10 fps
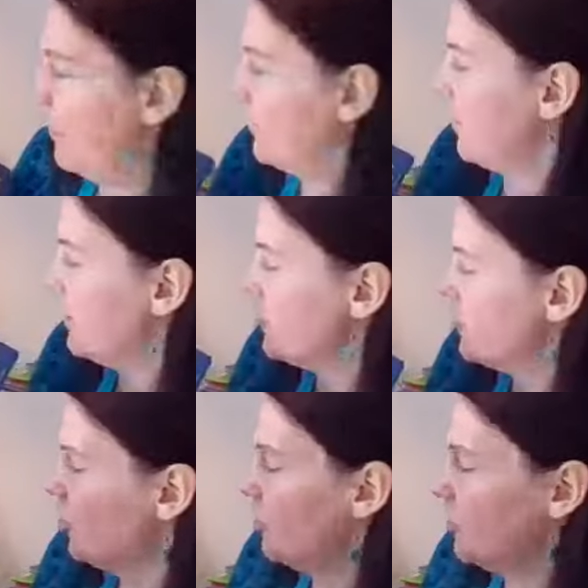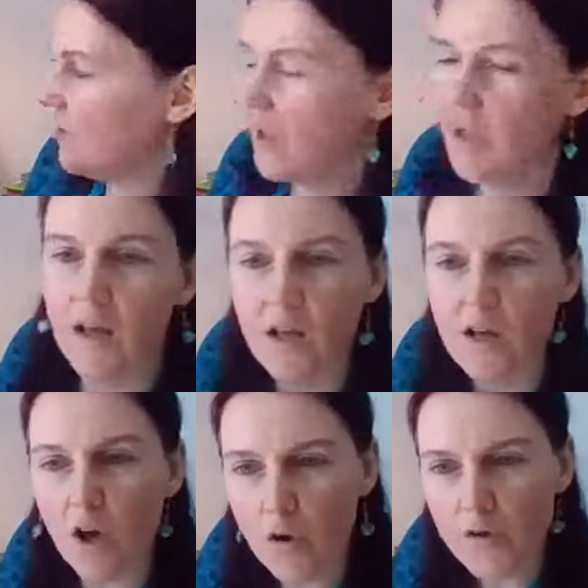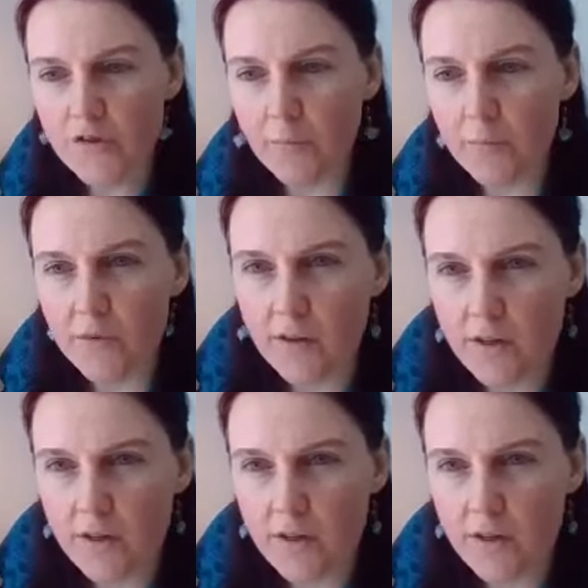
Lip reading: members, and it shows costumes,